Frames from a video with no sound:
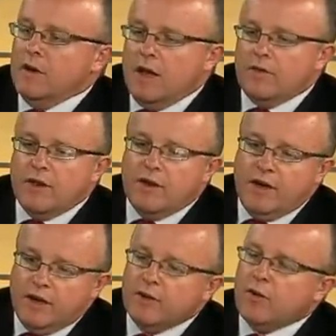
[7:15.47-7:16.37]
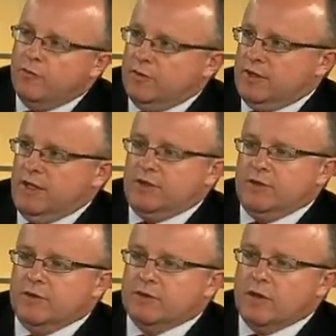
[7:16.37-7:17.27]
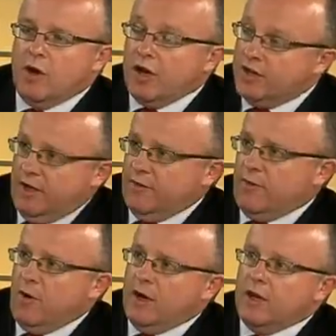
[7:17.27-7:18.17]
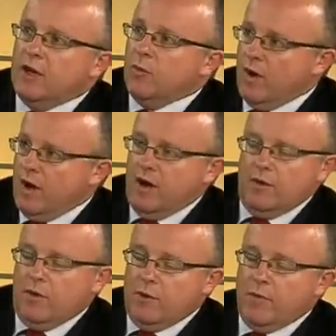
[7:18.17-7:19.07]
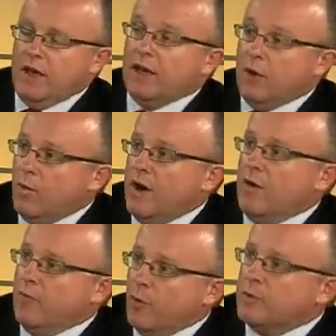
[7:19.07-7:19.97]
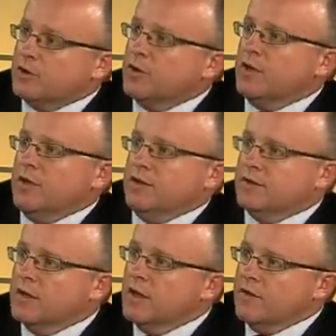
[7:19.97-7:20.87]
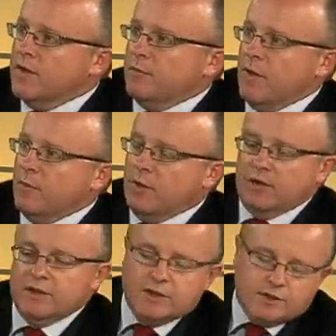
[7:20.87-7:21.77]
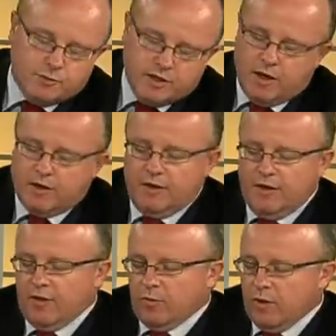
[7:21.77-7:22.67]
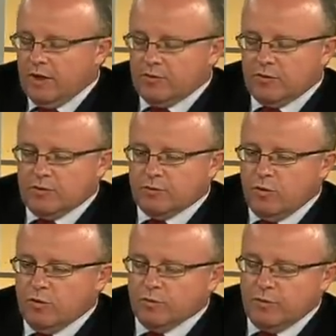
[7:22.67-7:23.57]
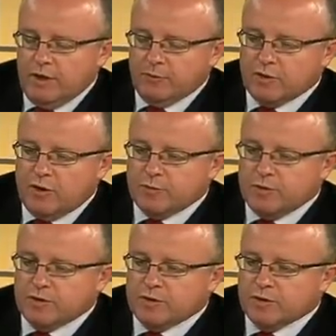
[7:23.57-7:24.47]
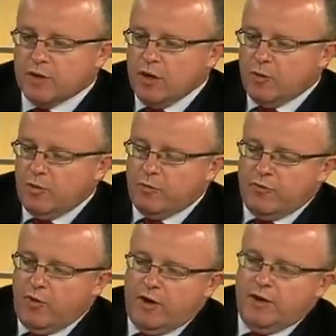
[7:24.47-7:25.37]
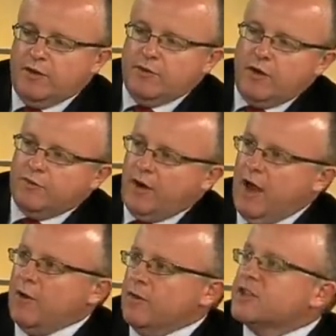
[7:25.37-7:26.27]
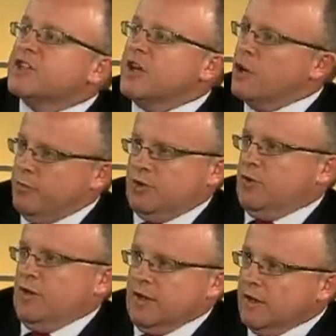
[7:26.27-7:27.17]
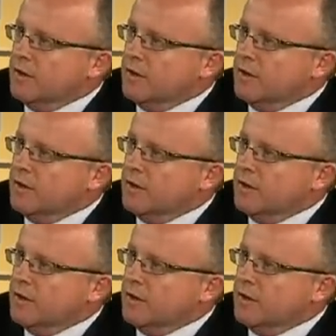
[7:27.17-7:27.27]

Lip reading: And they're in conversations identifying and aware and making aware of opportunities that may well exist. I mean, only the other week to a small to medium-sized business, we provided a flower and seed opportunity.